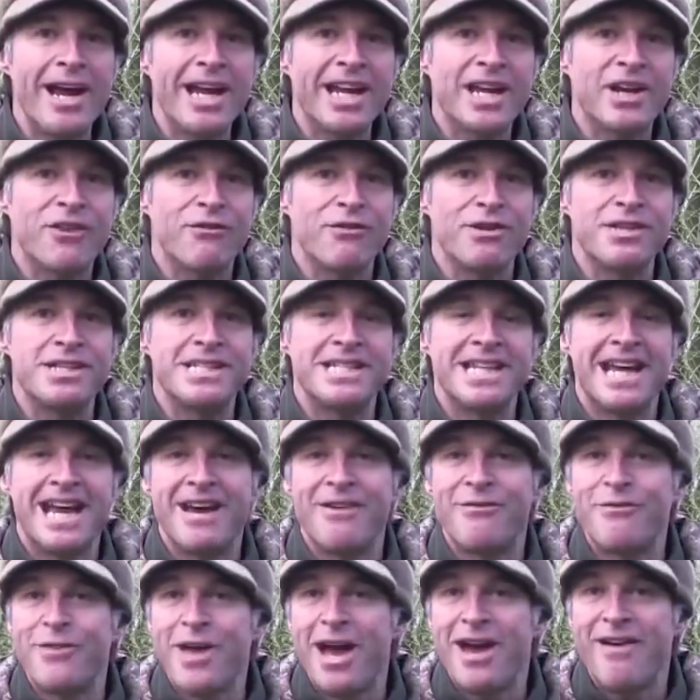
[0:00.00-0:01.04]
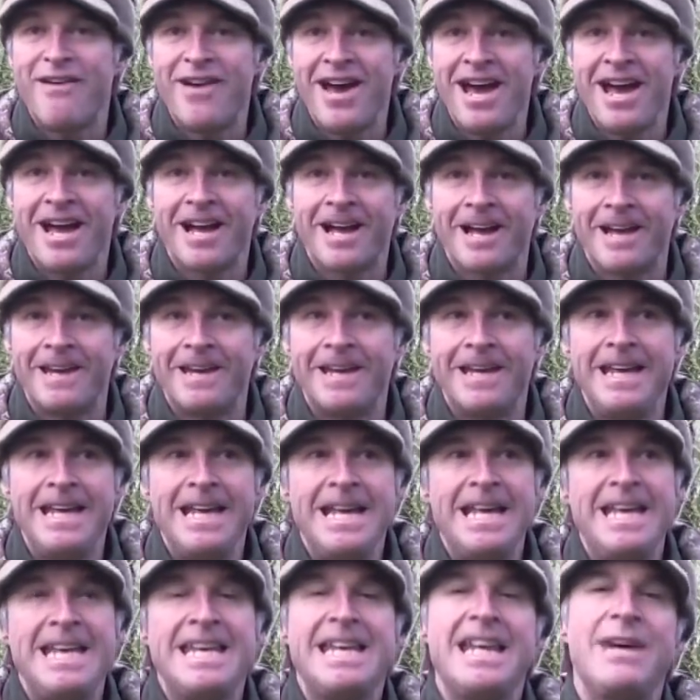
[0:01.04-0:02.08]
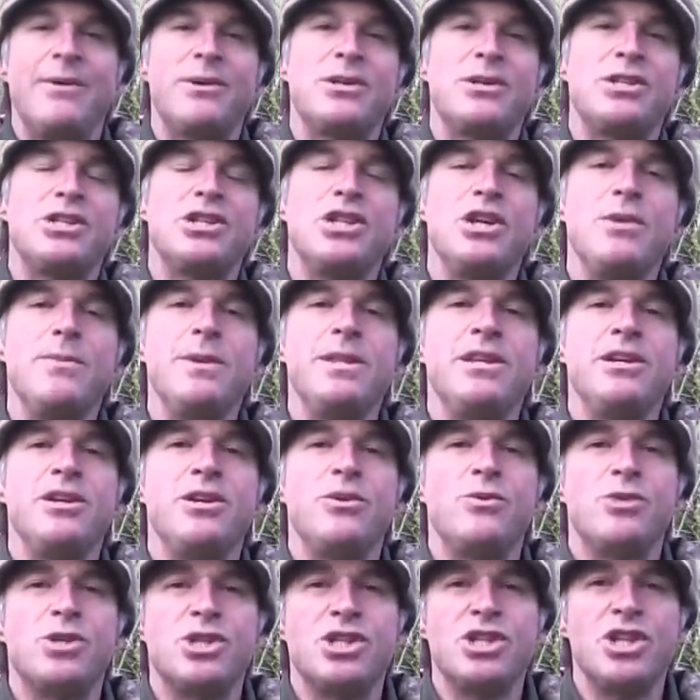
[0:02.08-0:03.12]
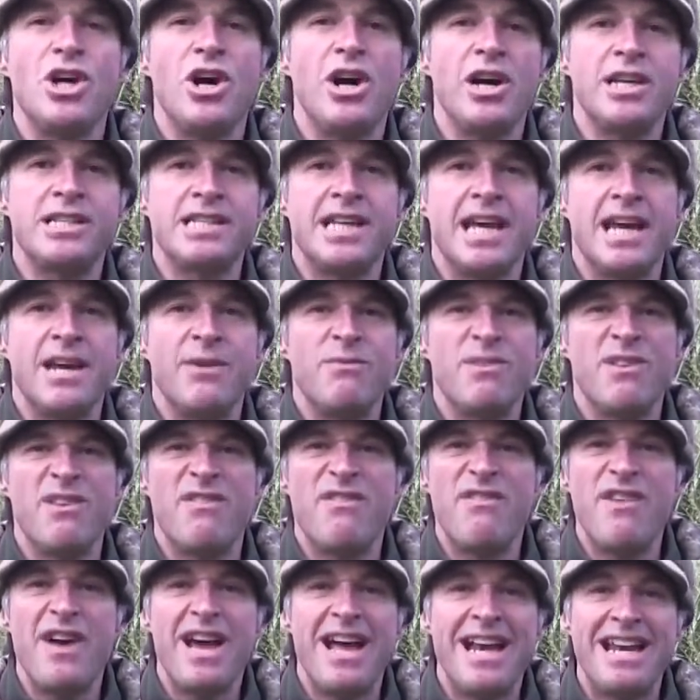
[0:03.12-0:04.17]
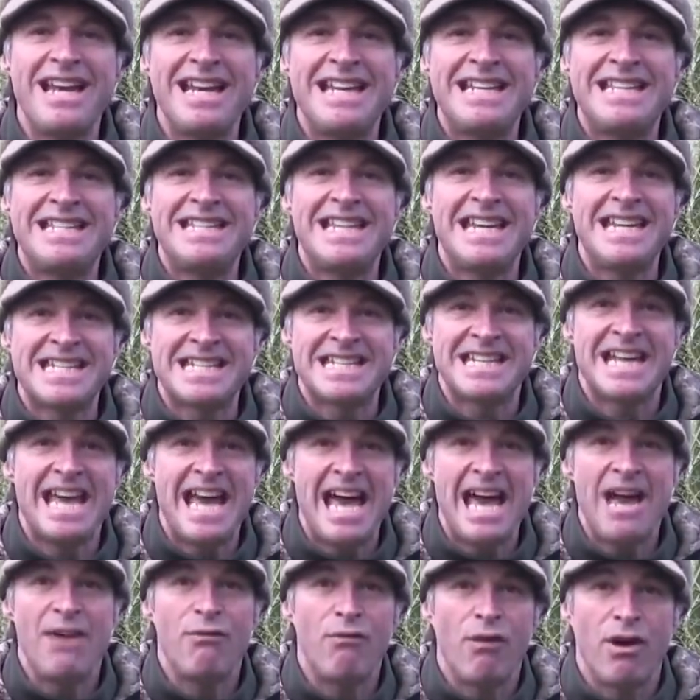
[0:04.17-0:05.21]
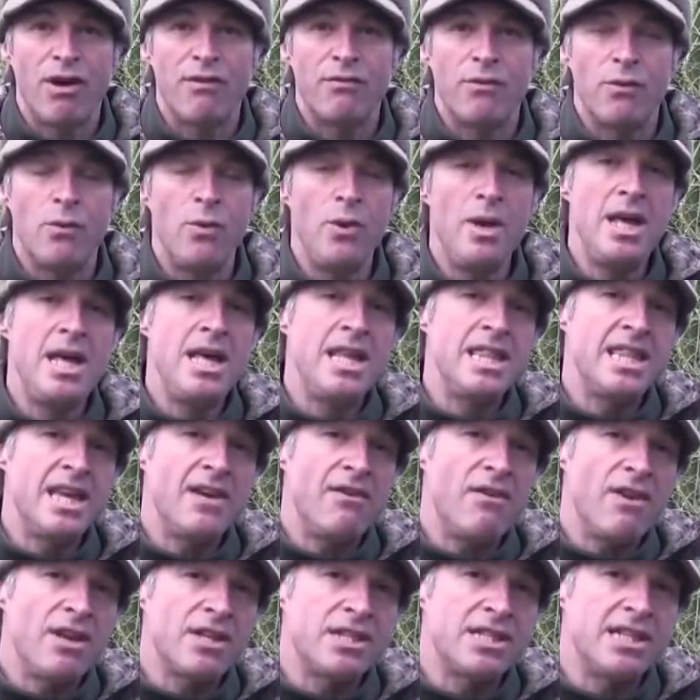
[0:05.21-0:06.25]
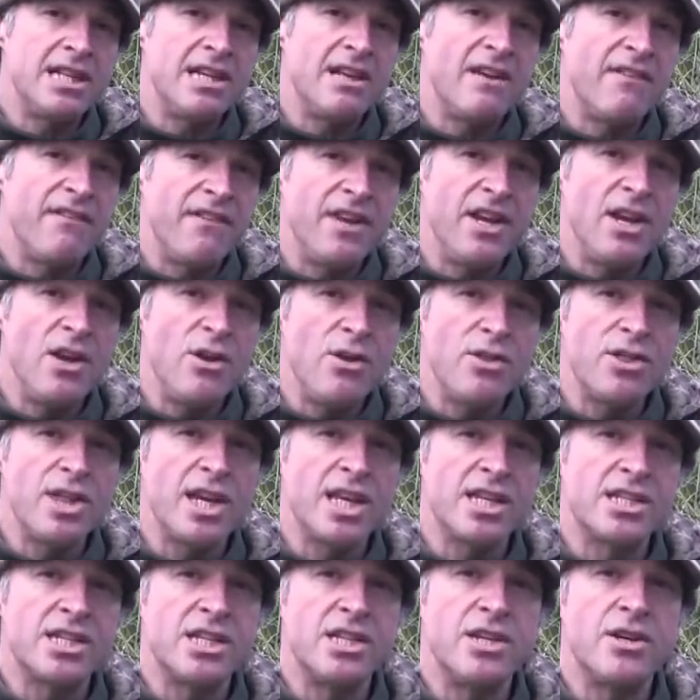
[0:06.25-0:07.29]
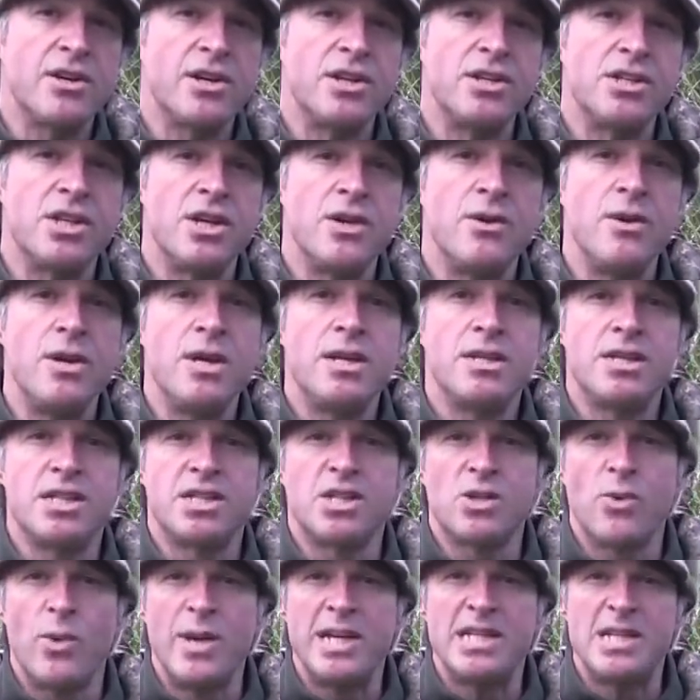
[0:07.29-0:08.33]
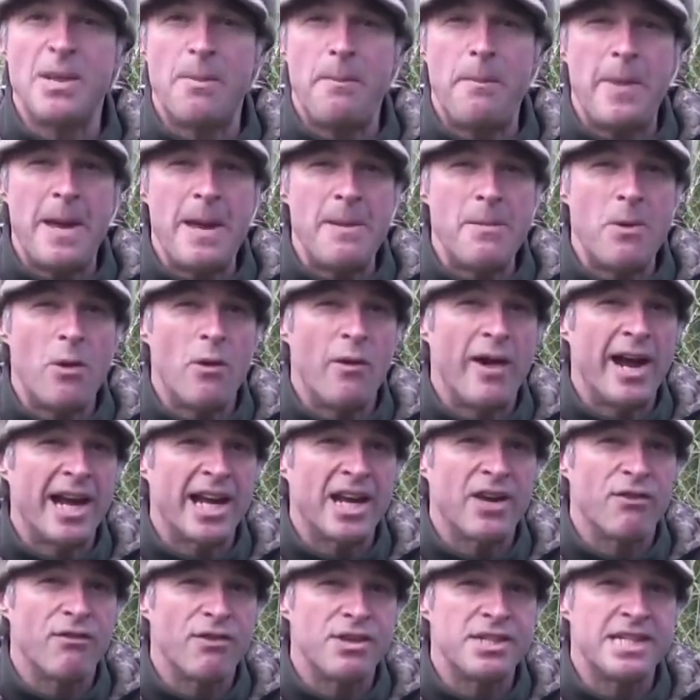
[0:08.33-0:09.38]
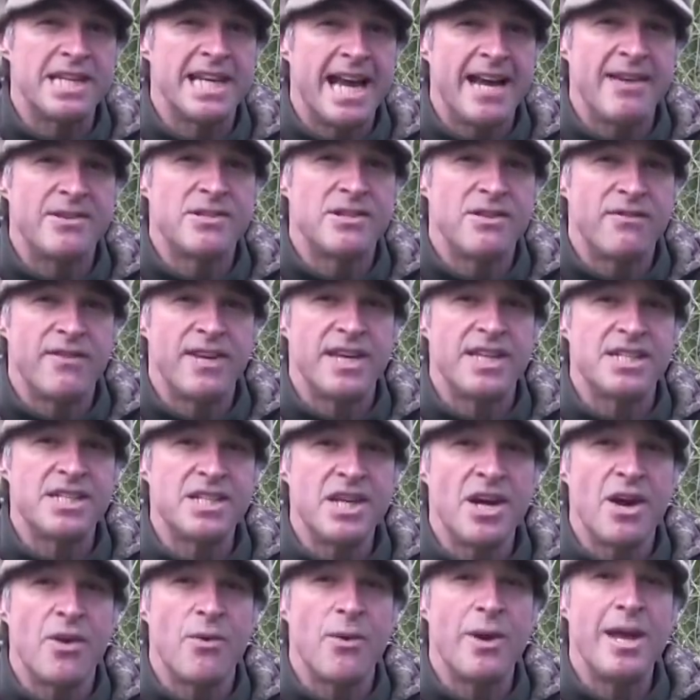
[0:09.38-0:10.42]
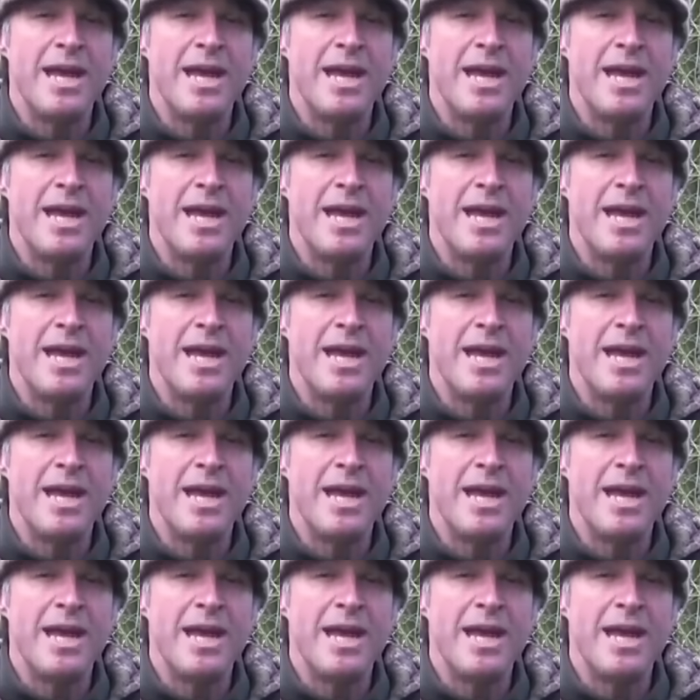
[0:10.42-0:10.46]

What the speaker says: accuracy out of their airgun. Now, assuming that you start out with a fairly decent air rifle, there are still a few things that you can do to squeeze a bit more accuracy out of it. So